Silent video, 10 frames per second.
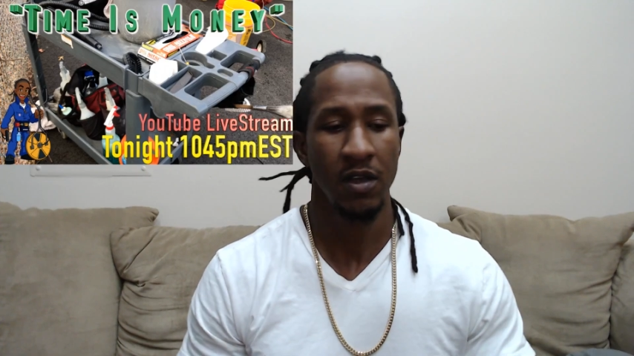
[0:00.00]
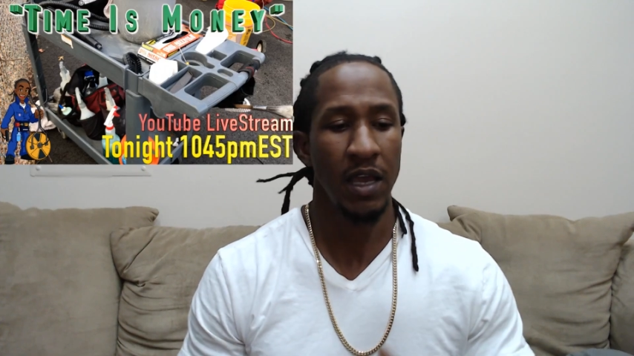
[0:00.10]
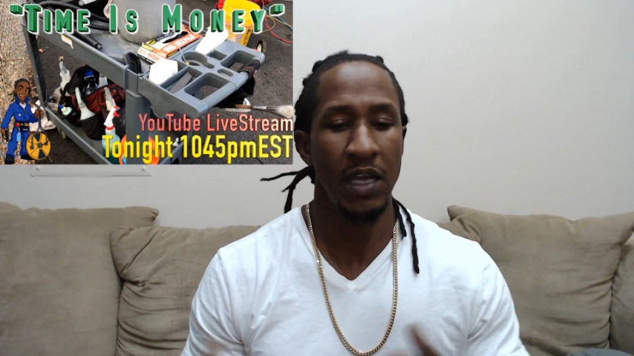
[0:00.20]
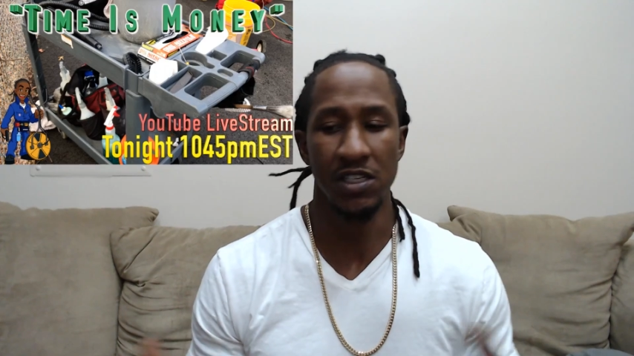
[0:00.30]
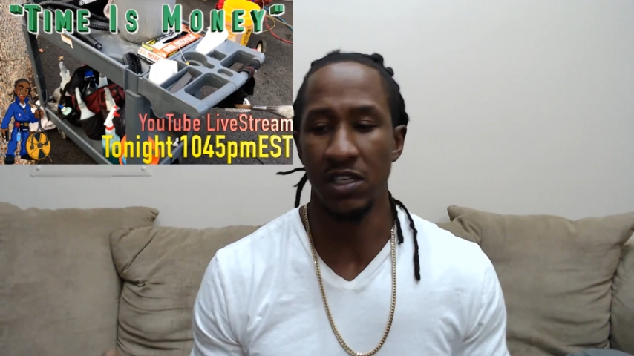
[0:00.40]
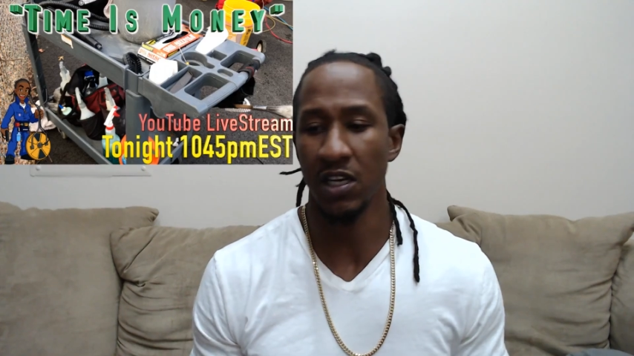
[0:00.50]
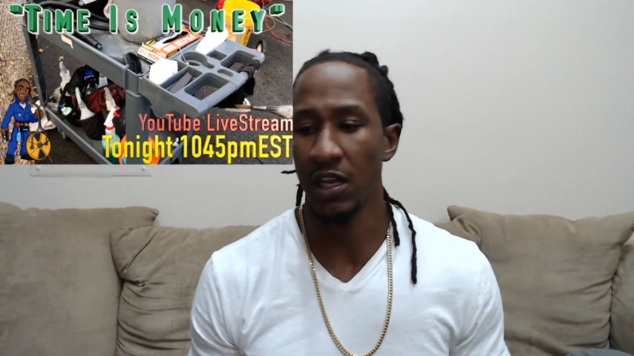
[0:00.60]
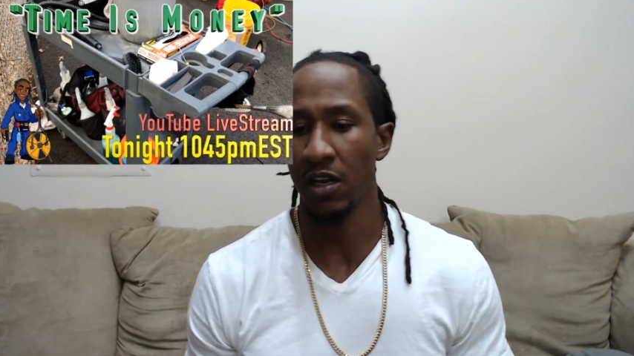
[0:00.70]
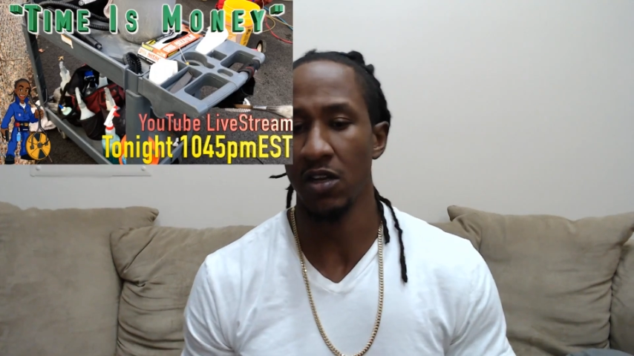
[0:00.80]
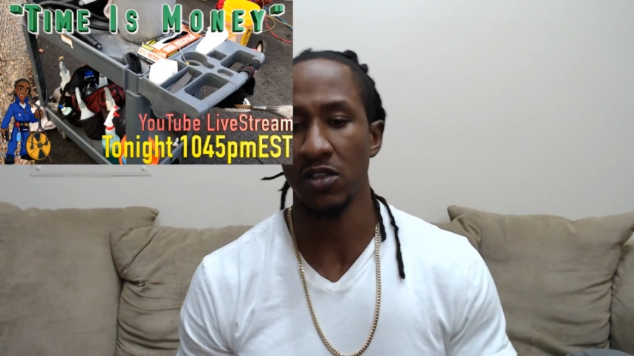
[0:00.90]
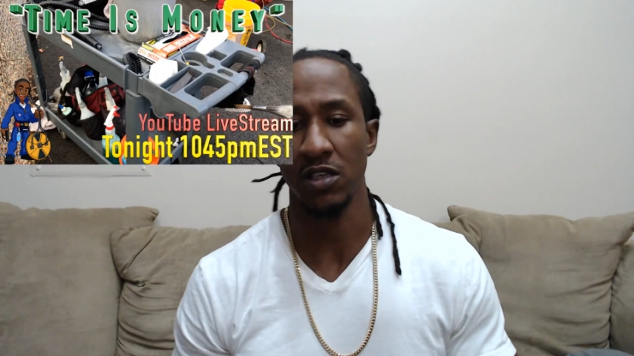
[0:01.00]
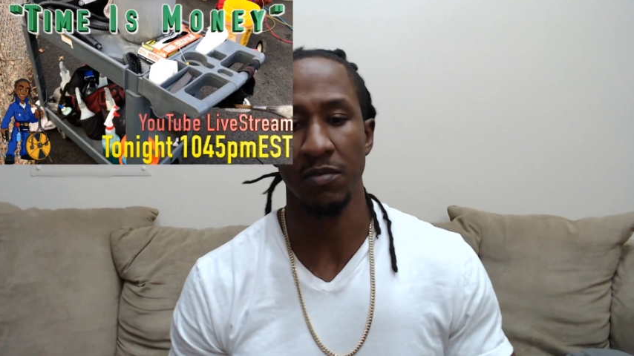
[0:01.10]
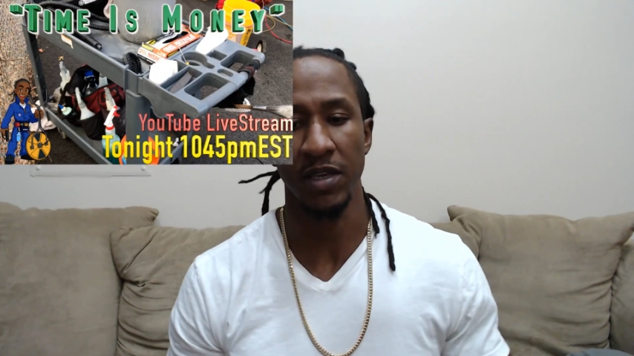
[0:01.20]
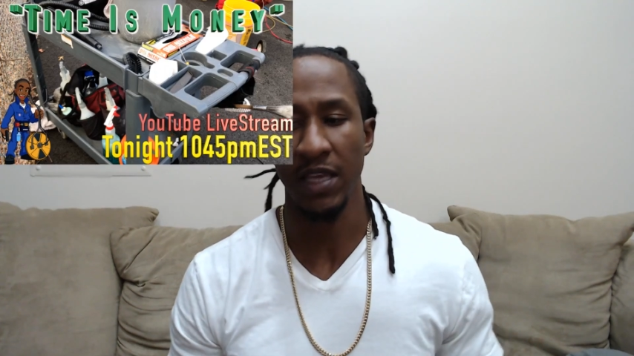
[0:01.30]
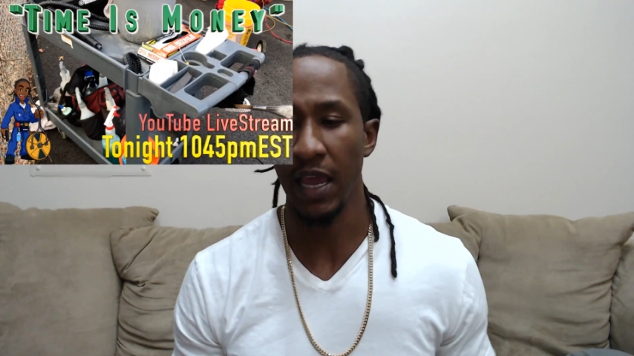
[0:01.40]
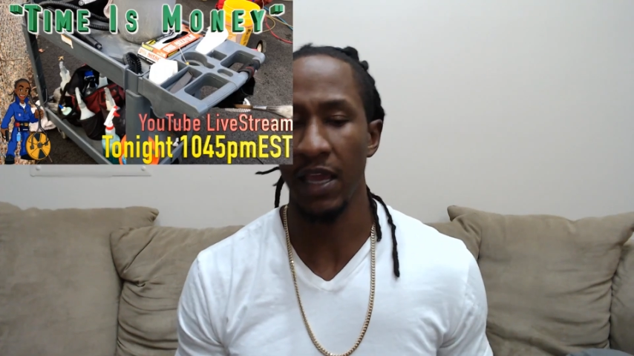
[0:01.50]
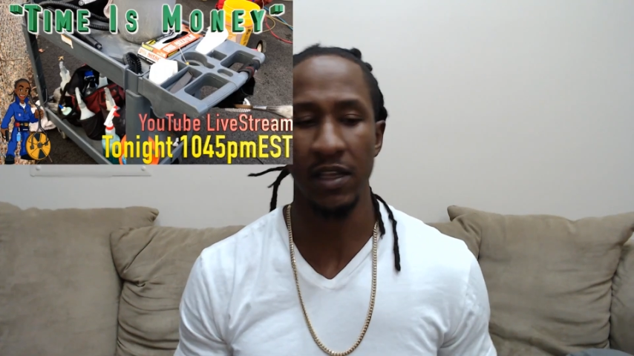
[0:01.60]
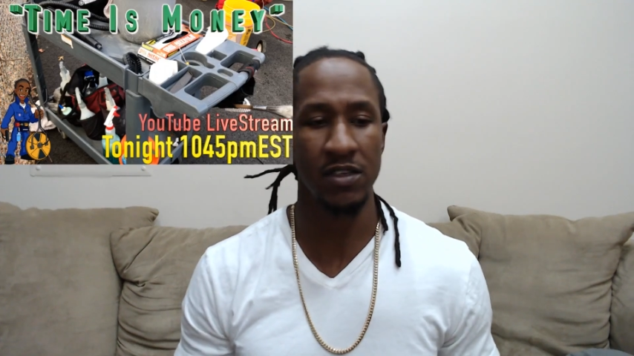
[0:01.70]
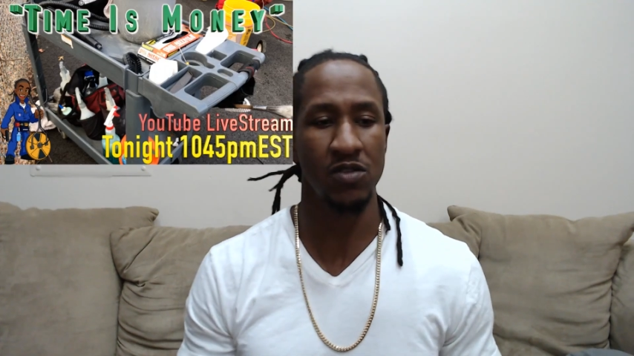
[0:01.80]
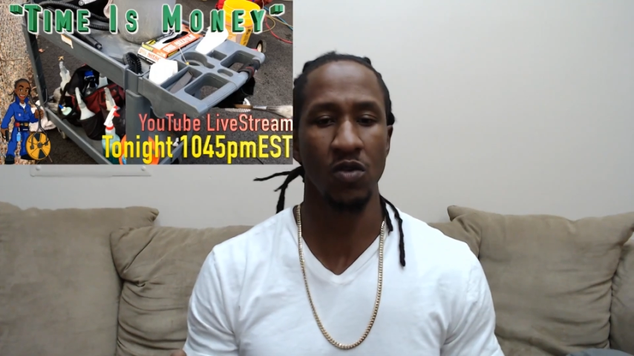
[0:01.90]
engineers and
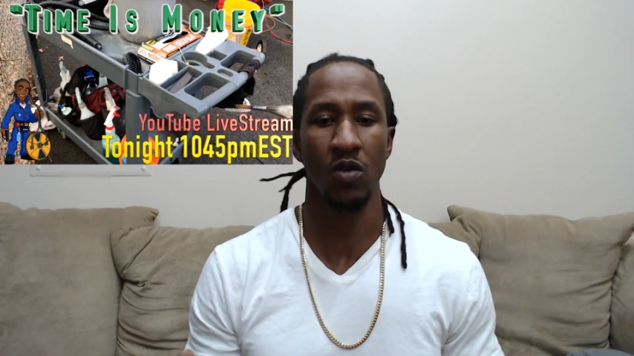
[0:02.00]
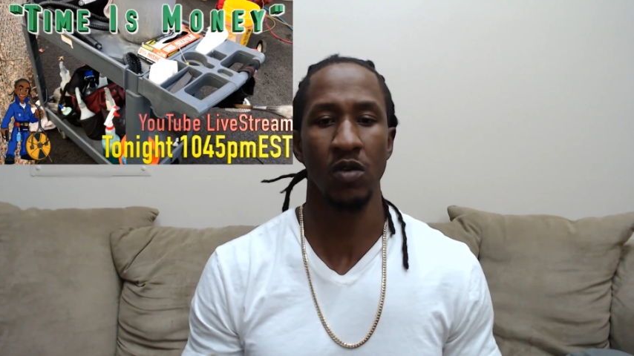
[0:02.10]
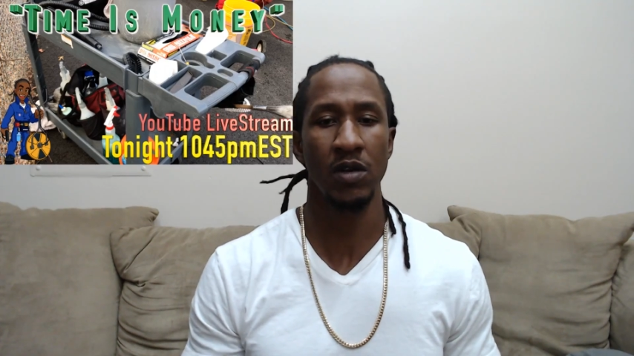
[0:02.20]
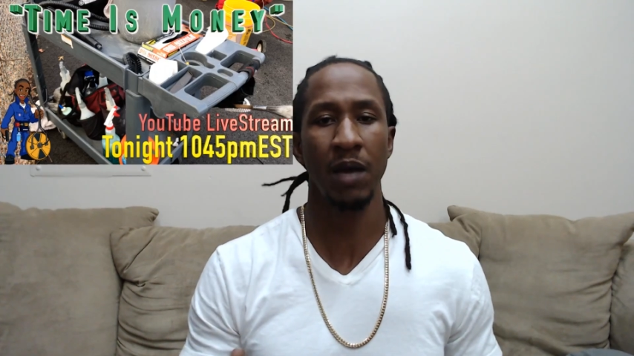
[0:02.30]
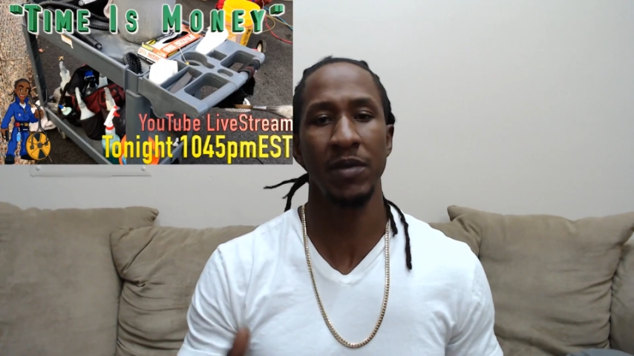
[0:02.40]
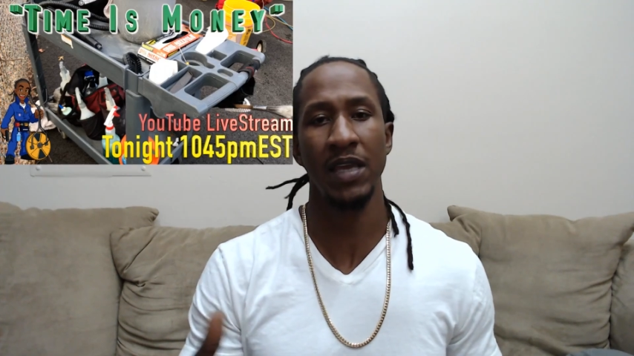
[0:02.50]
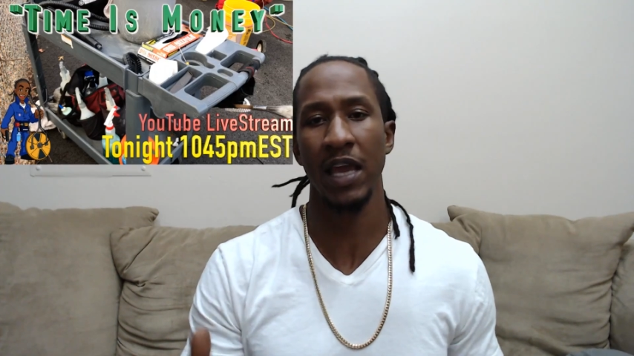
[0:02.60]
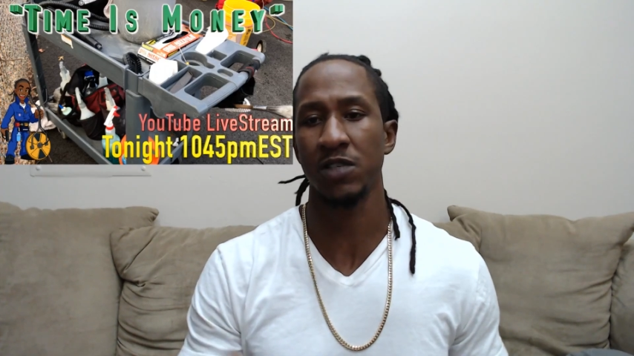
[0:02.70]
mechanics, or not mechanics,